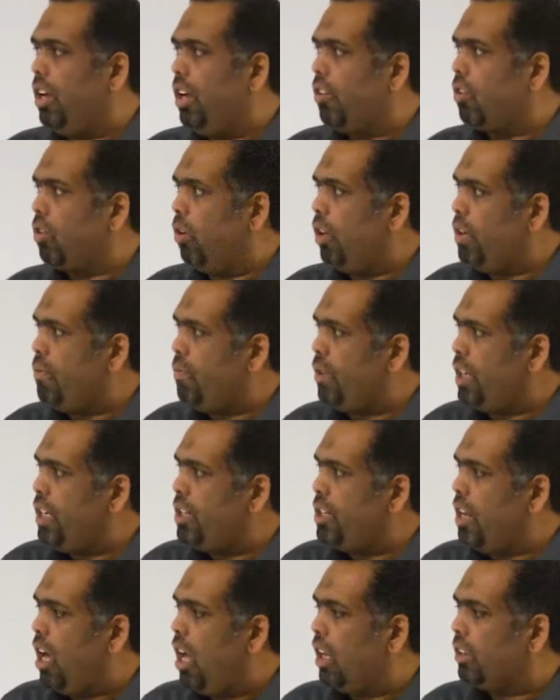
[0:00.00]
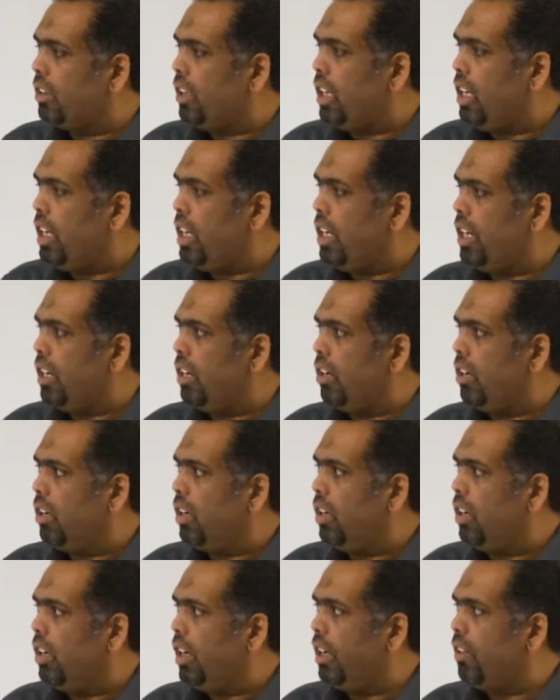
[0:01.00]
So every dot
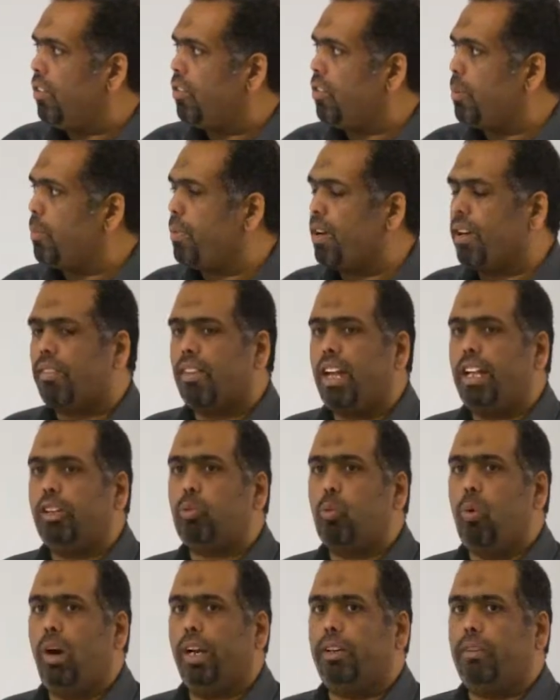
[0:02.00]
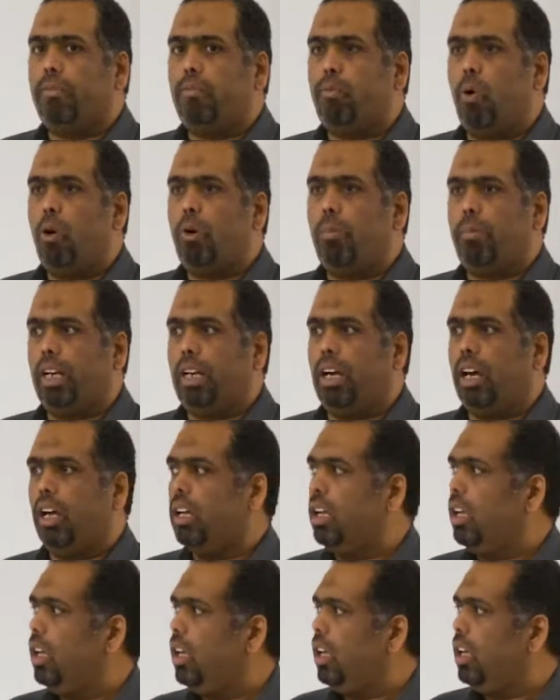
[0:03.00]
here is represent one formula.
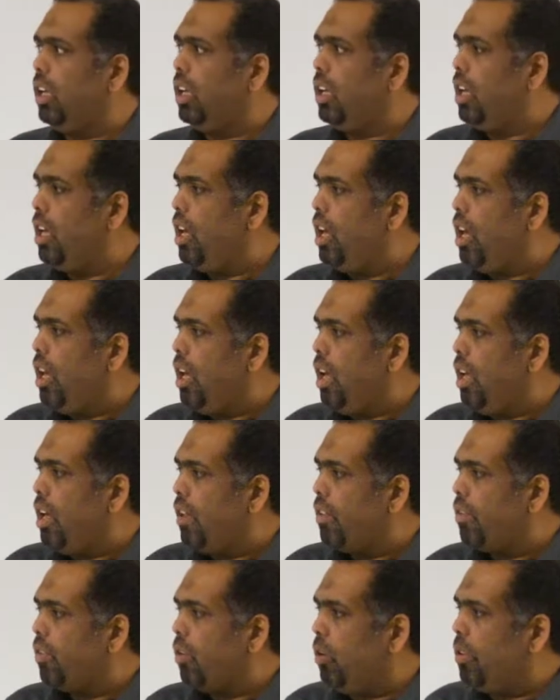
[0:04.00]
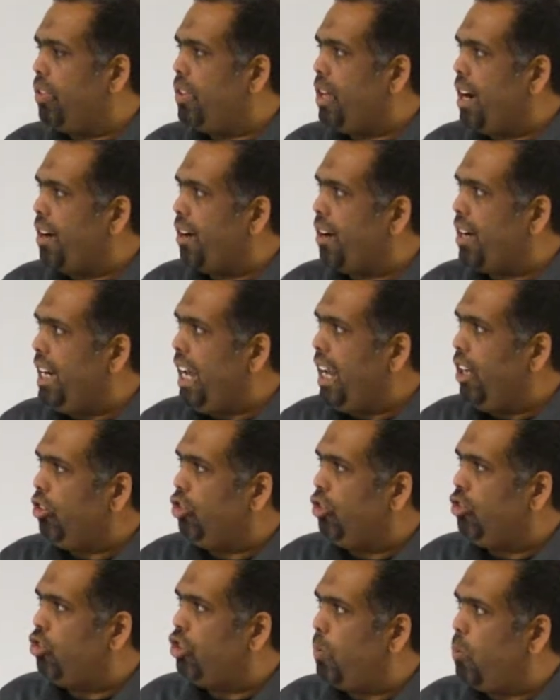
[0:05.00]
So the
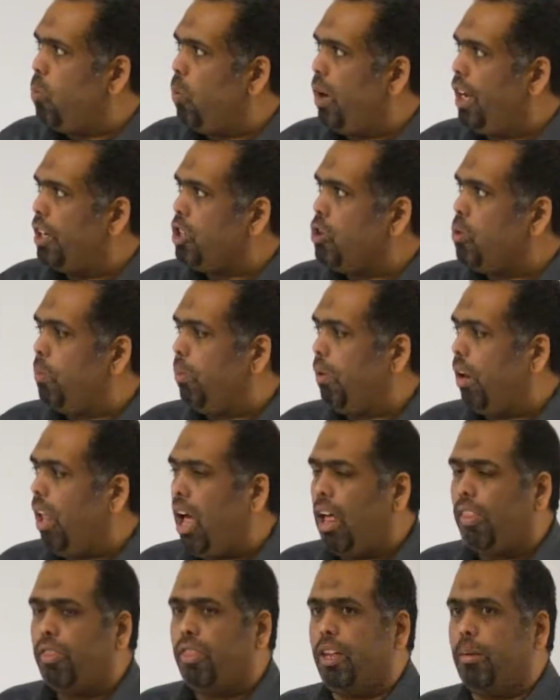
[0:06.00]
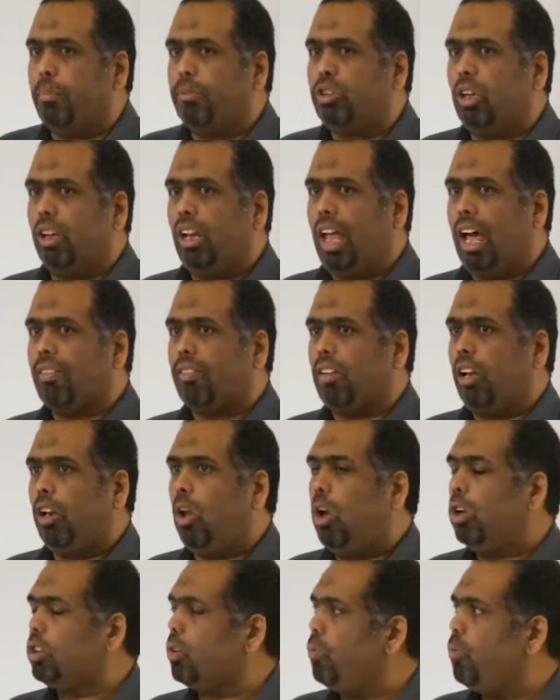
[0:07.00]
relationship where you plot them tell us a
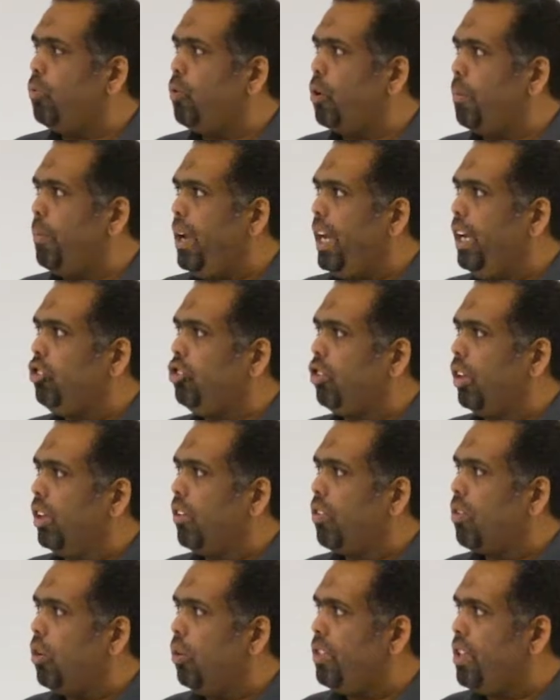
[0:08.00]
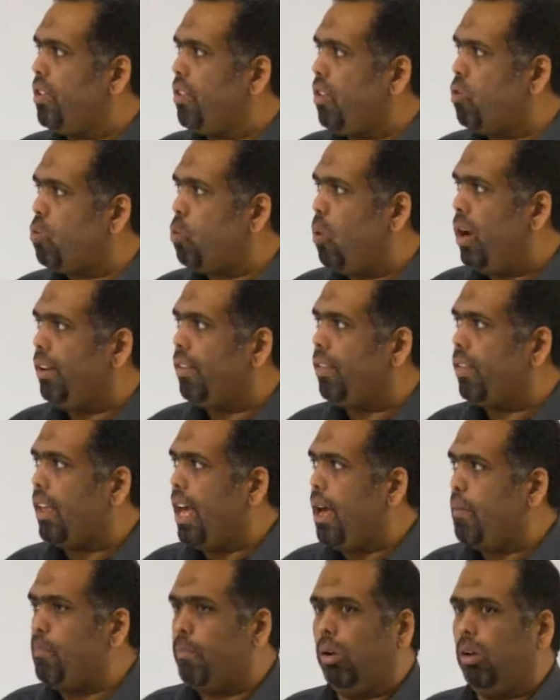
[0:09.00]
lot of information. So this is one
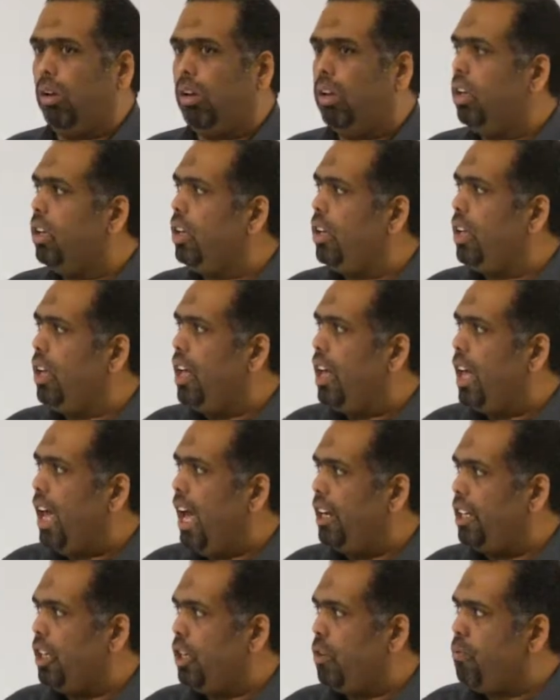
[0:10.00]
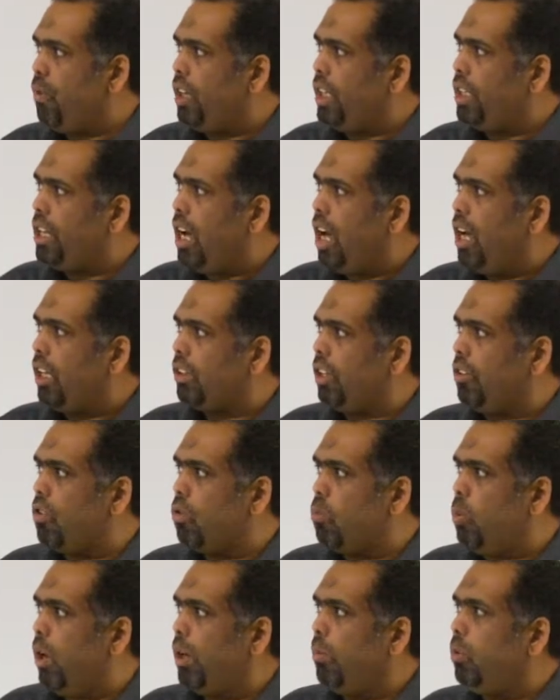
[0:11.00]
sample, and every dot
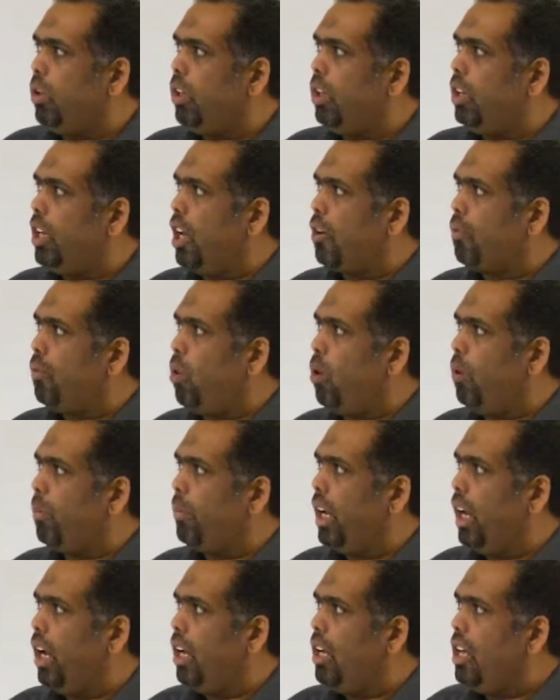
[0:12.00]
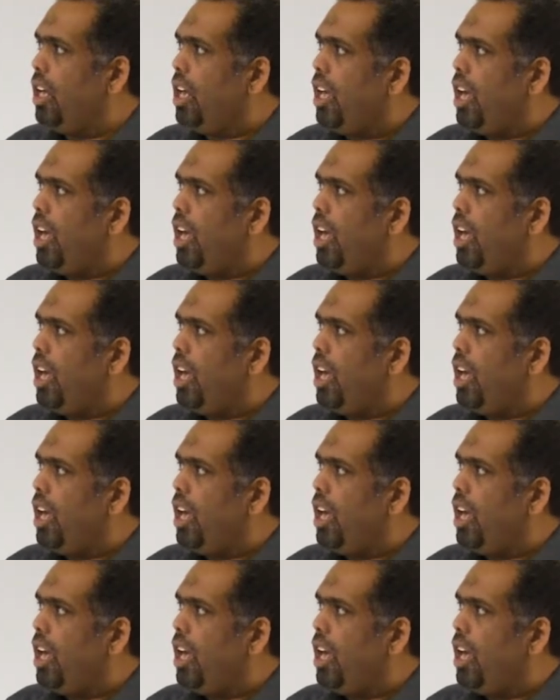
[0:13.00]
is one molecular formula.